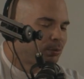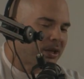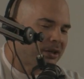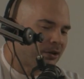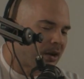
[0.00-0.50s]

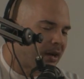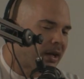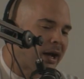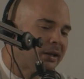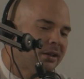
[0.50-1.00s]
play your crowd.
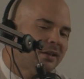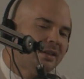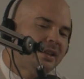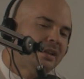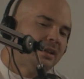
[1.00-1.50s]
I
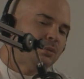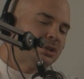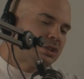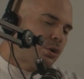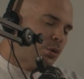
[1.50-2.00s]

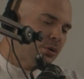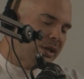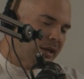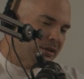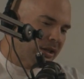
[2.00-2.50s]
was told
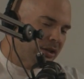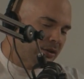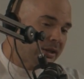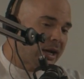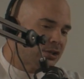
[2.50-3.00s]
that like
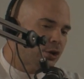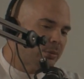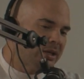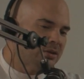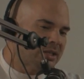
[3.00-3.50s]
the guy told
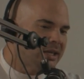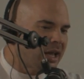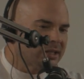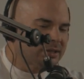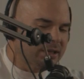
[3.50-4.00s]
me, he was like,
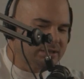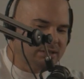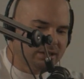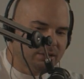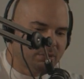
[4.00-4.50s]
yes, it's
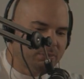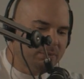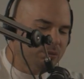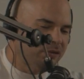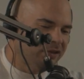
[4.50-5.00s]
nothing but
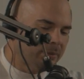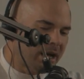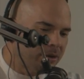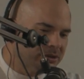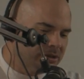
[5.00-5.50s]
people who flip
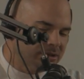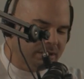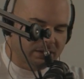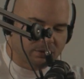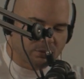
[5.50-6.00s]
houses
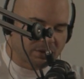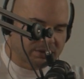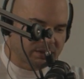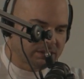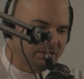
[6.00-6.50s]
and do all
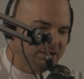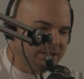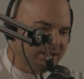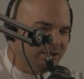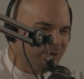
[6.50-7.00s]
this other stuff. He's
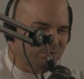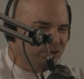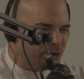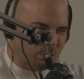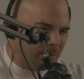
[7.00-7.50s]
like
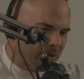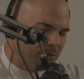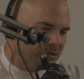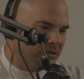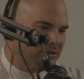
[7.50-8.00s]
rich white
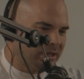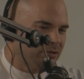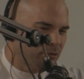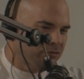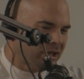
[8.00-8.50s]
people, so he's
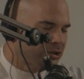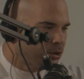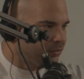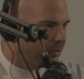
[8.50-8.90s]
like write jokes